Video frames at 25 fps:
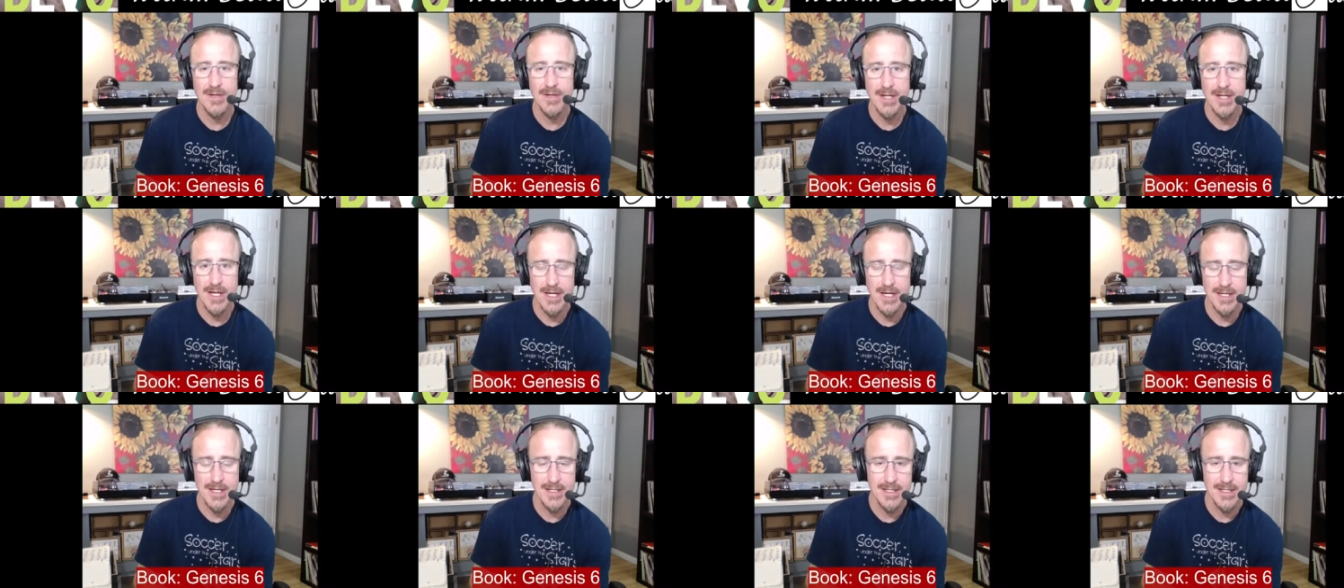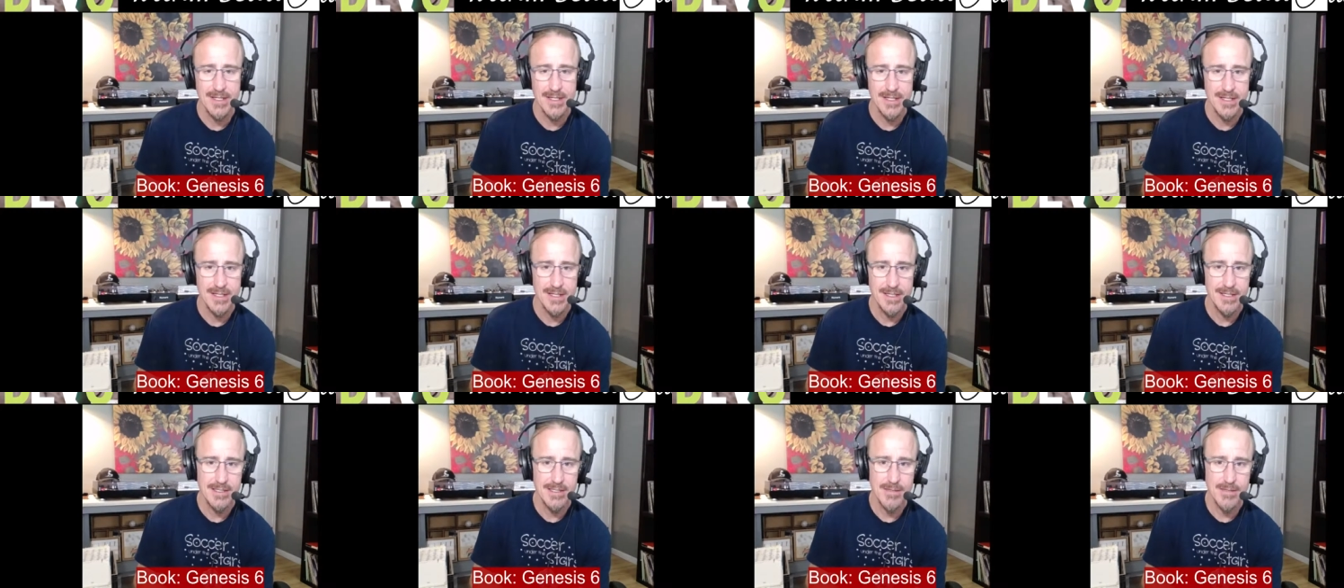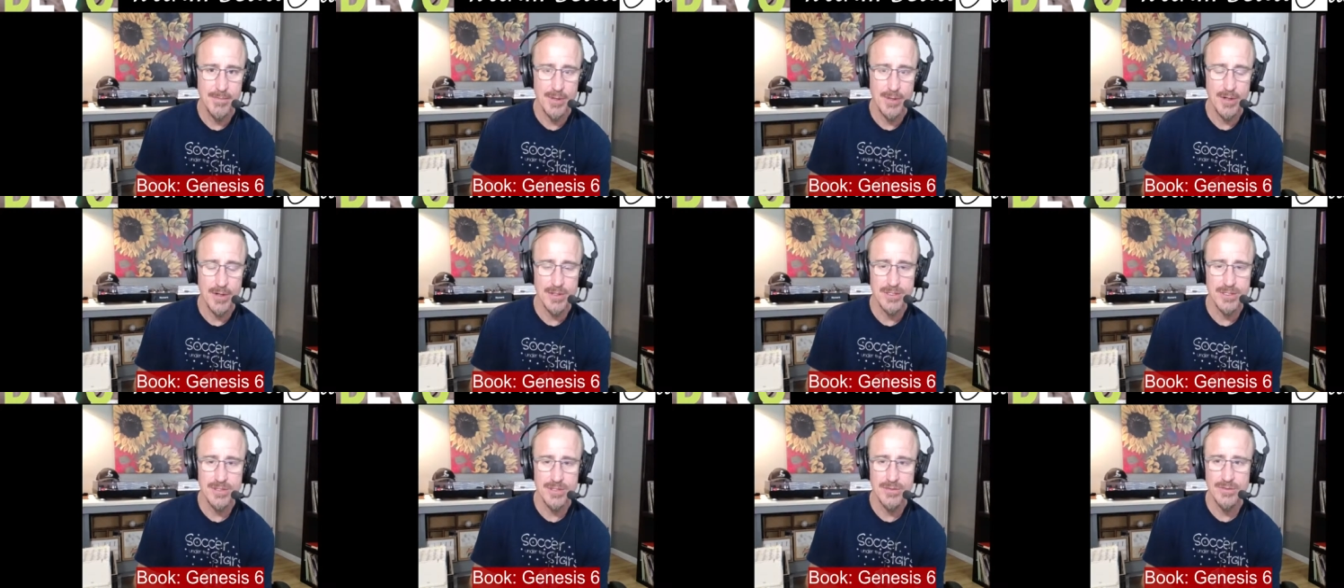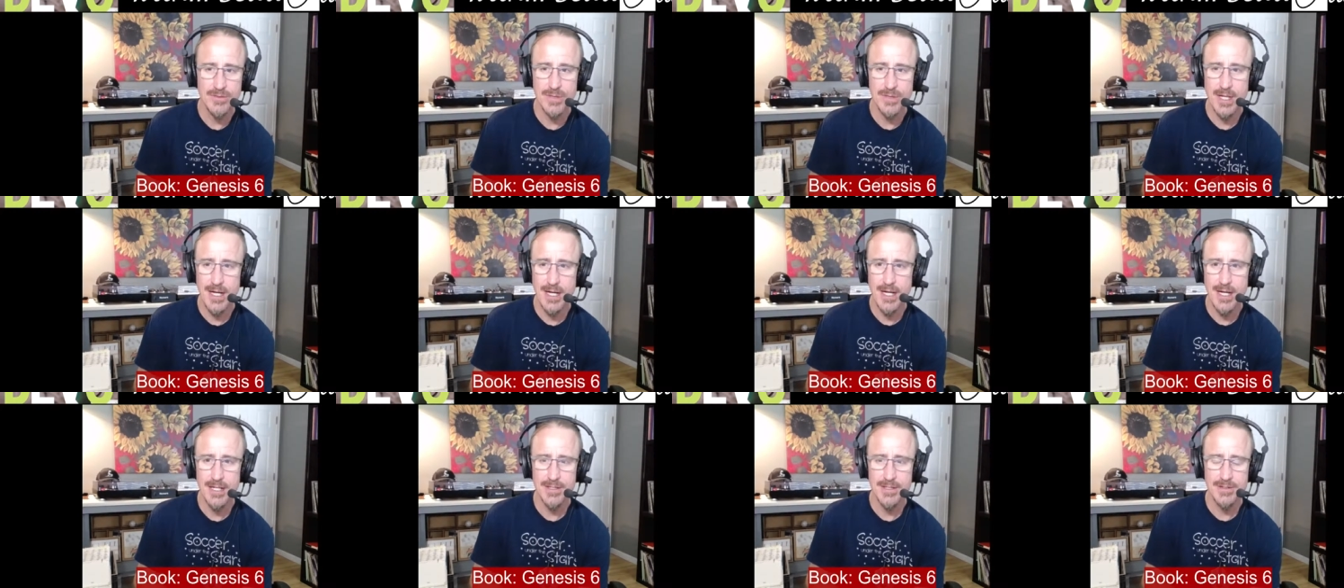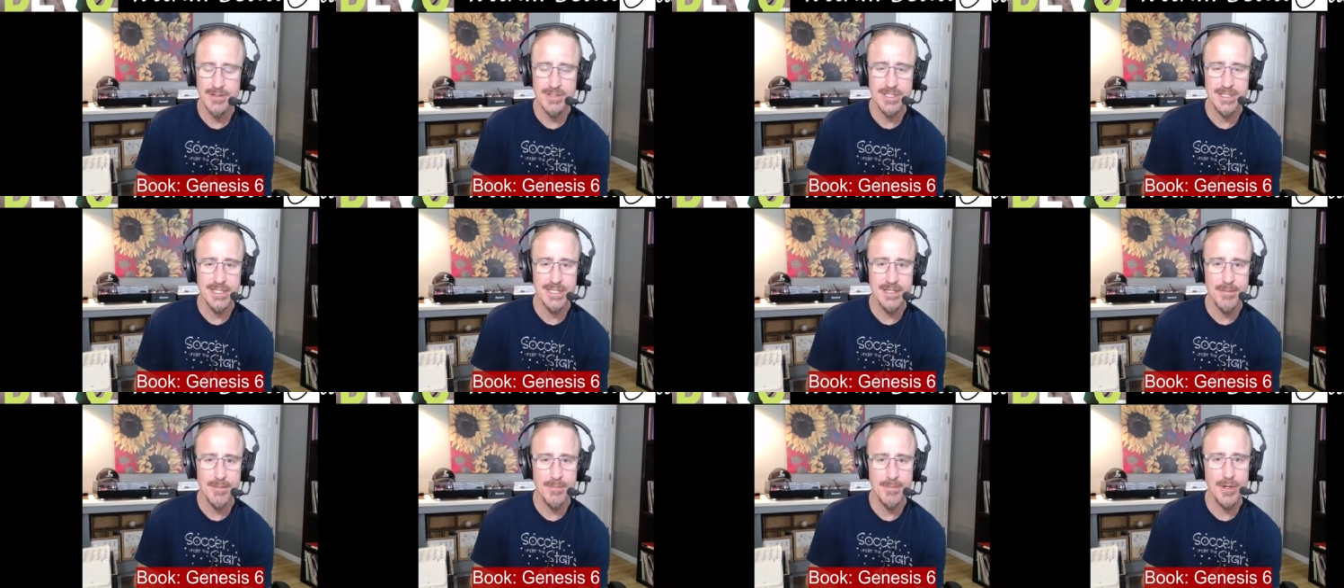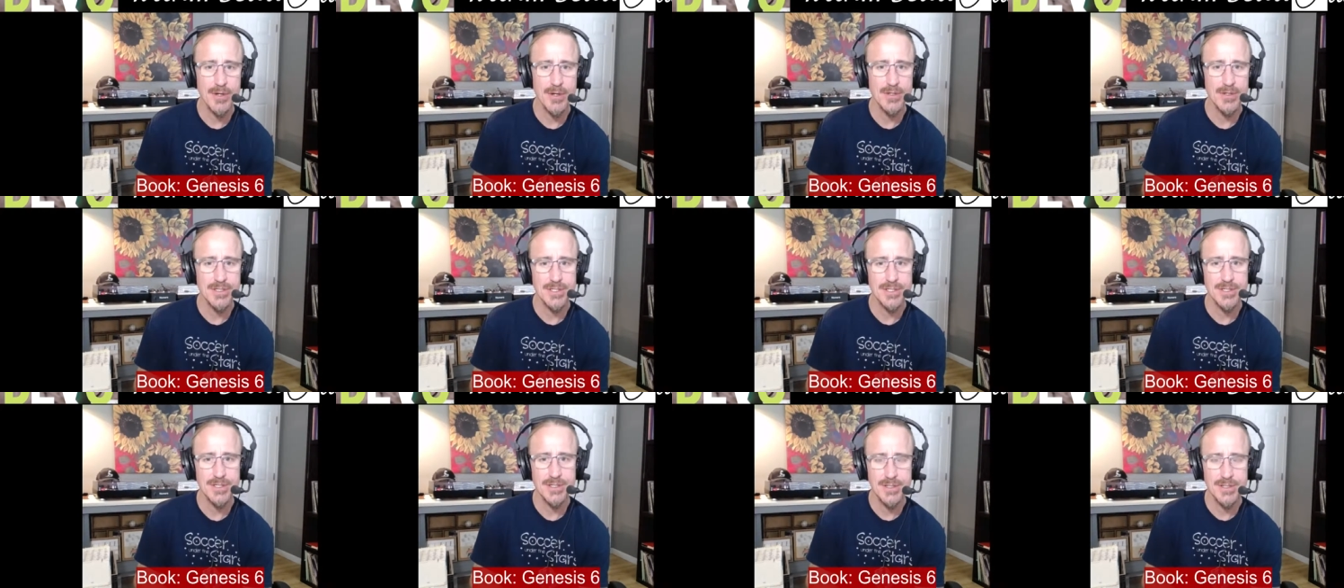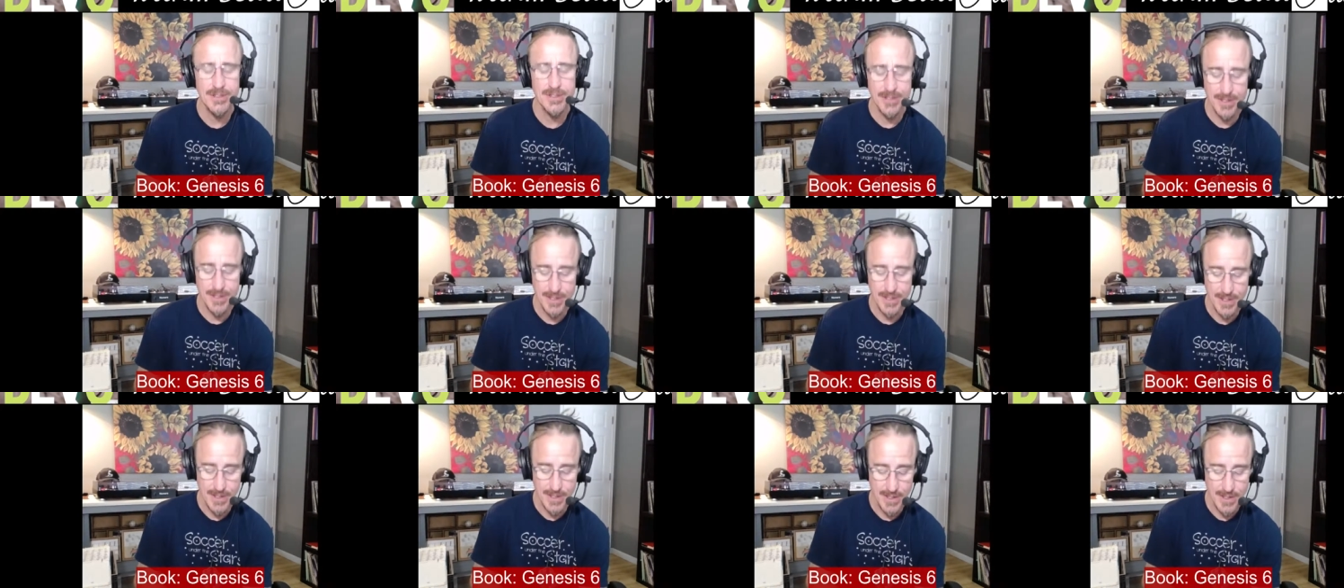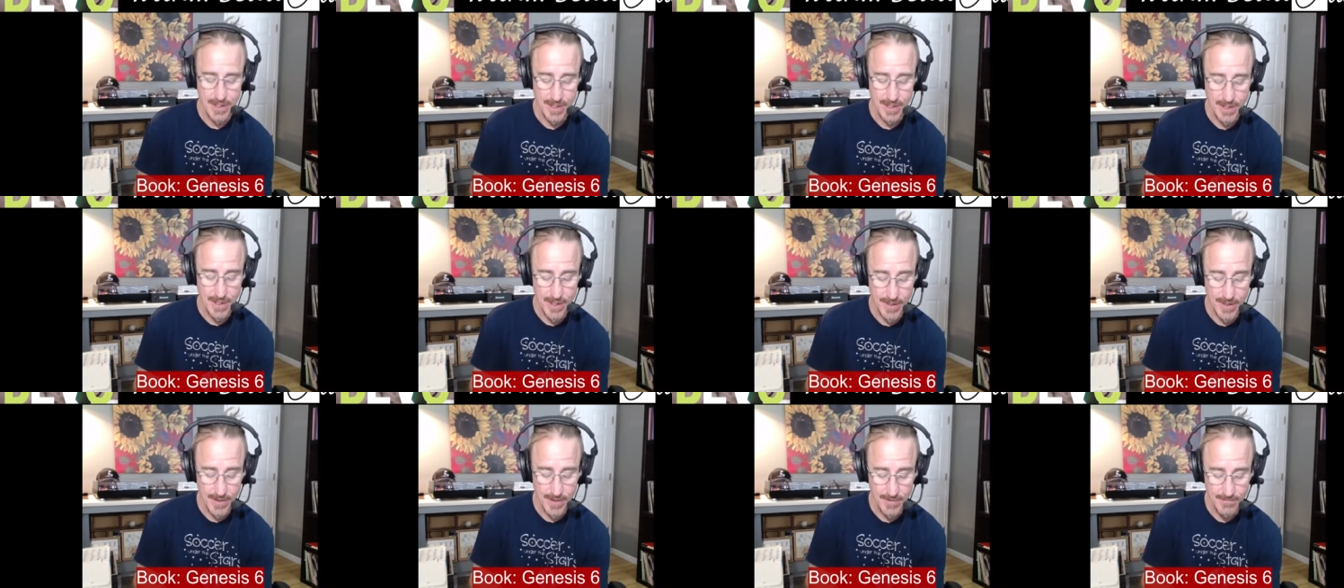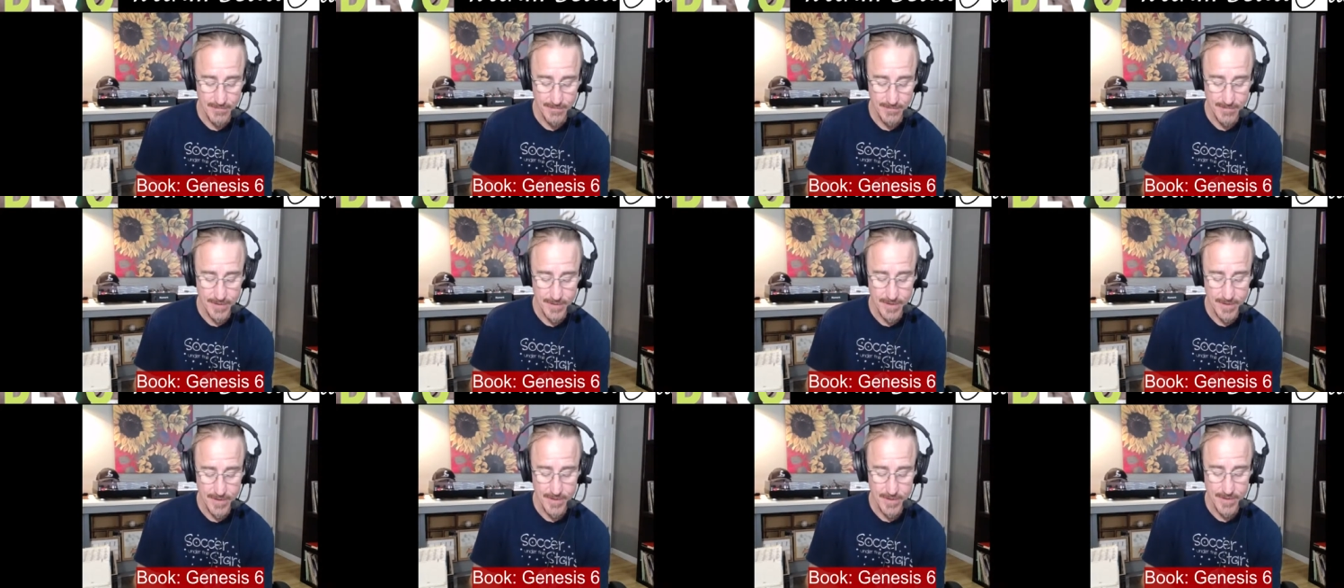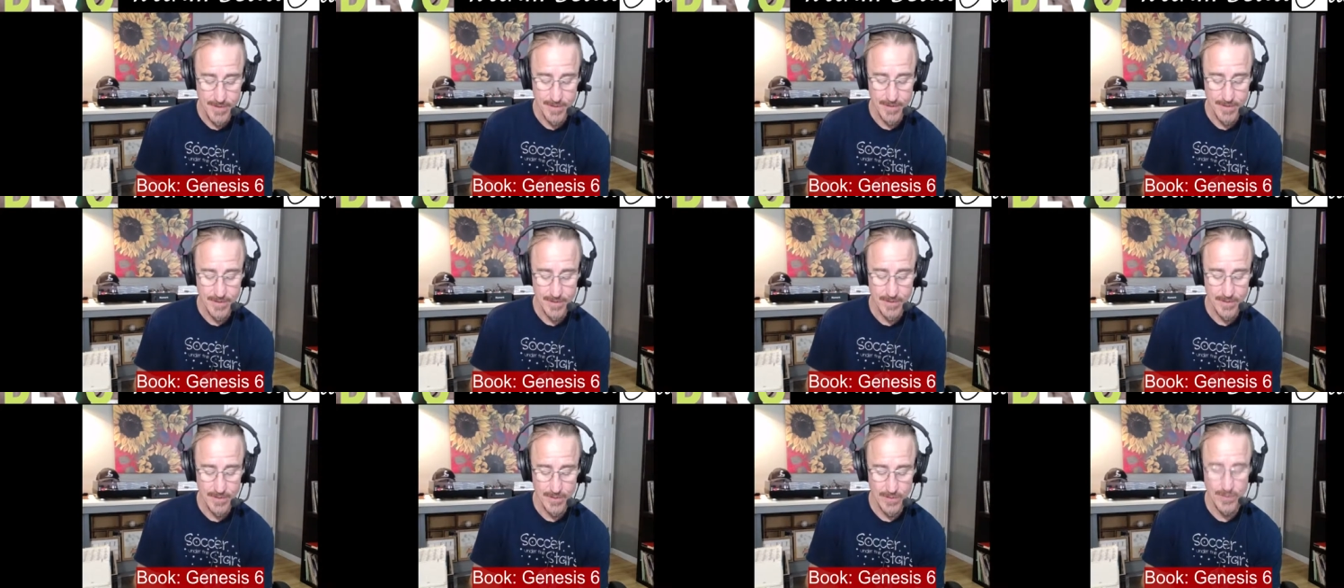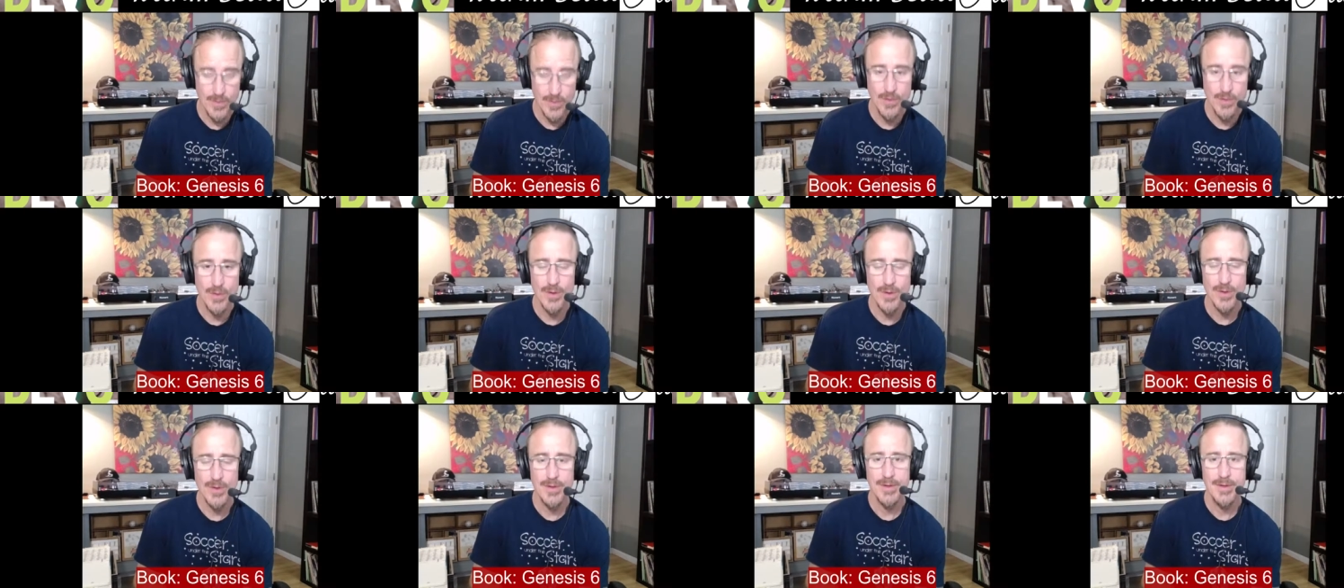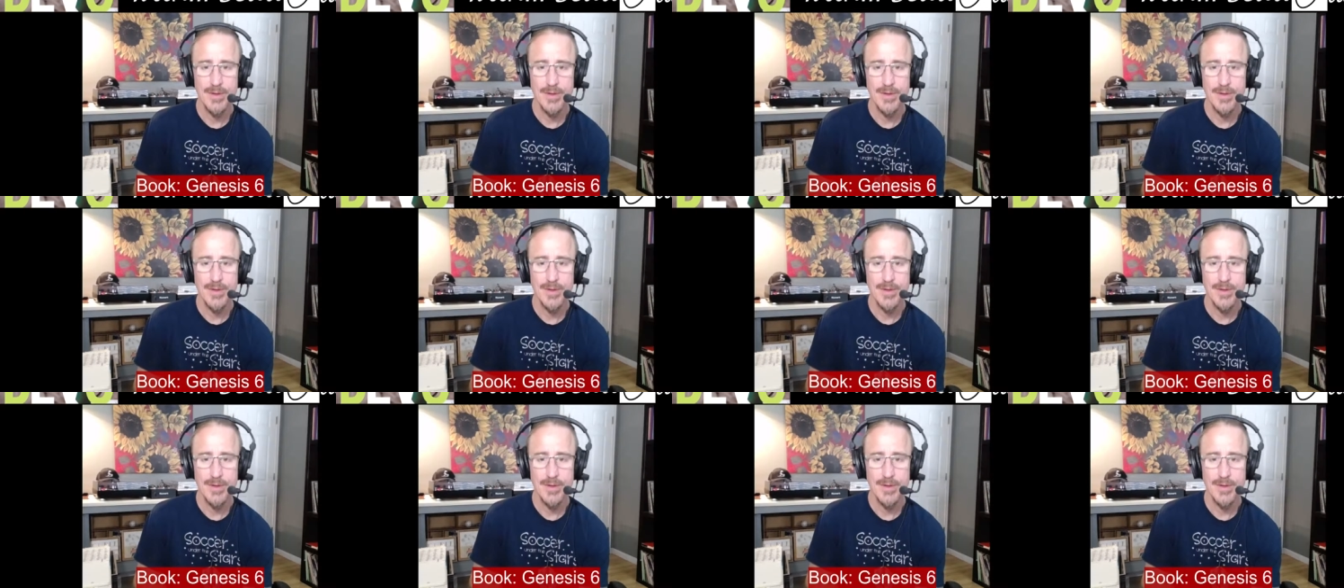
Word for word: God is a personal God. You see the personhood of the Lord.